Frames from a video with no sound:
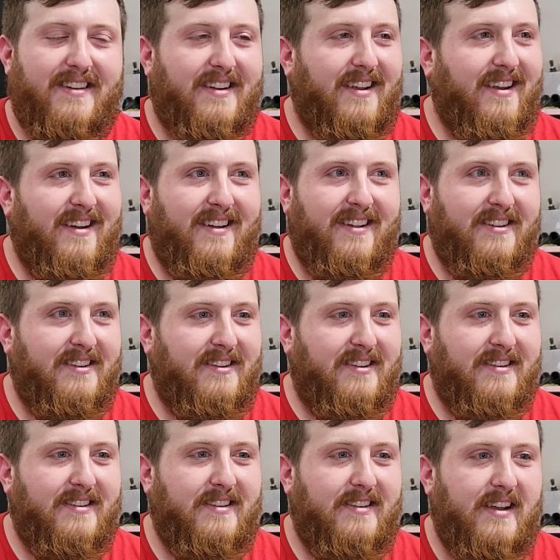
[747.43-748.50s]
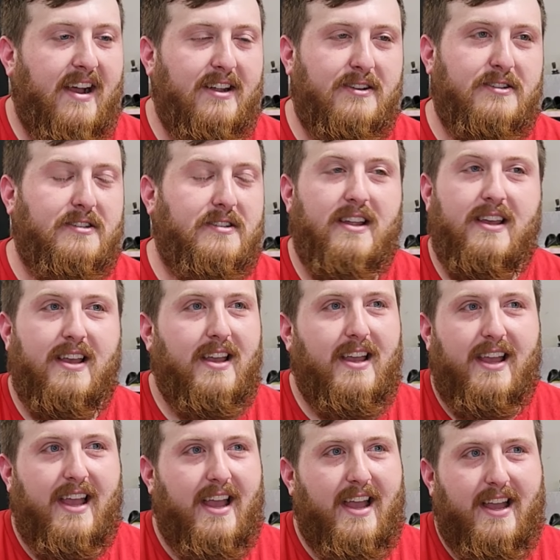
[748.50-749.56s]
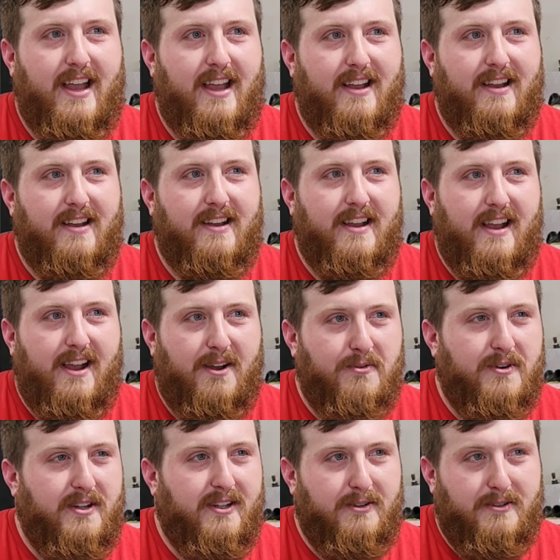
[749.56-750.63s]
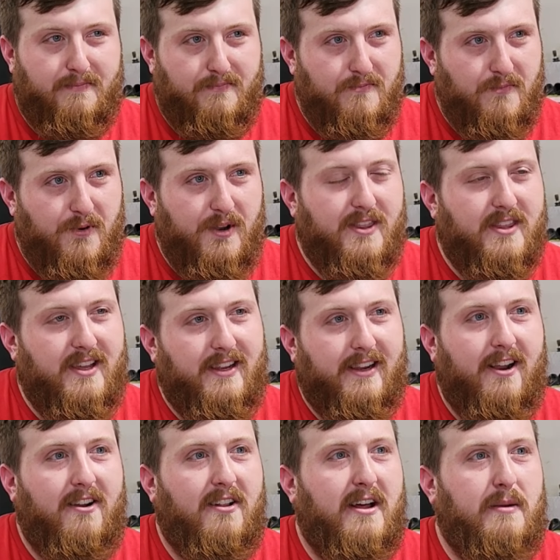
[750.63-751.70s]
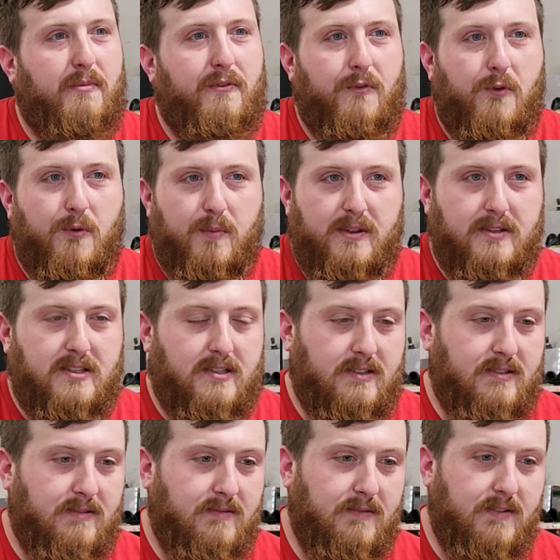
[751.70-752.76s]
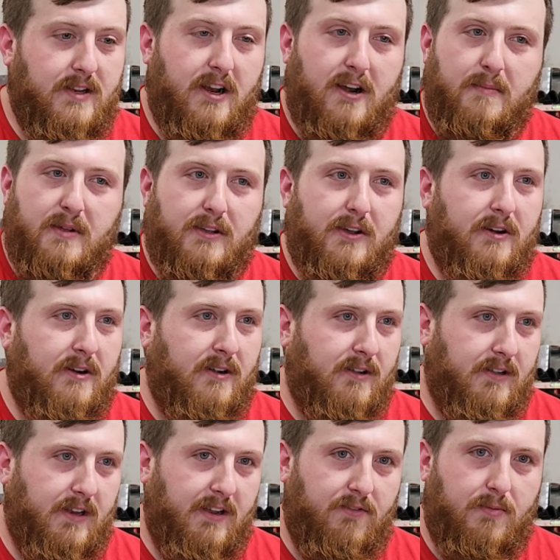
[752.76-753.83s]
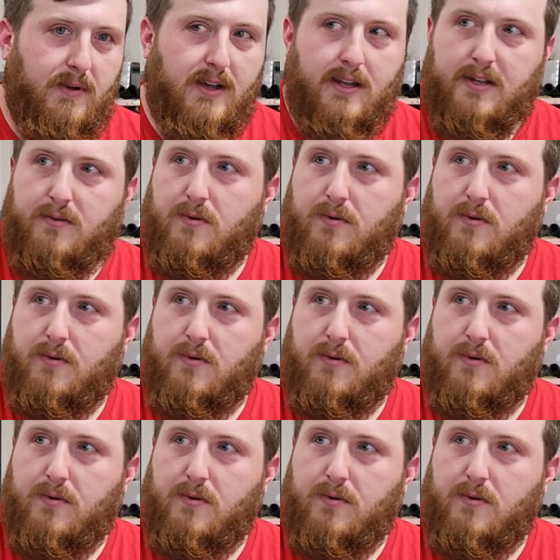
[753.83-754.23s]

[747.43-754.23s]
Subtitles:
Golly. I really want to thank Carolina Performance and Derek McCall and everybody,